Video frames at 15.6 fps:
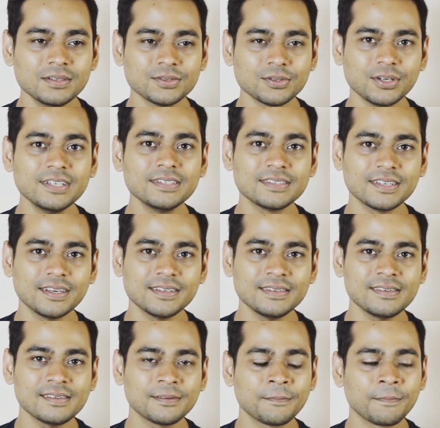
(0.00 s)
So he
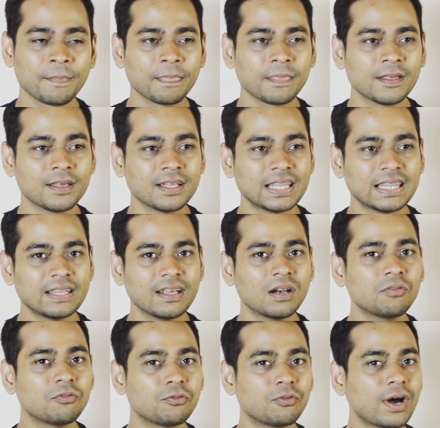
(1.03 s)
says
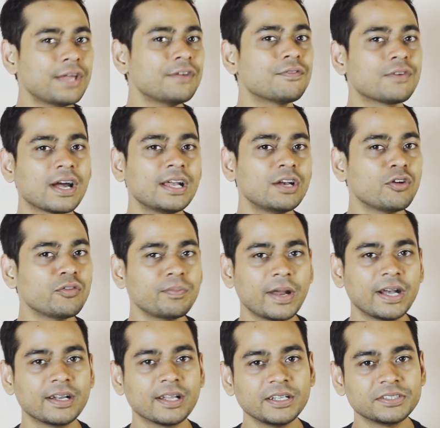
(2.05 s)
there are five kind of
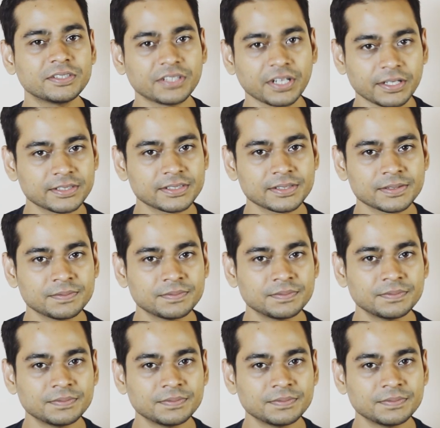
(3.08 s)
mental states,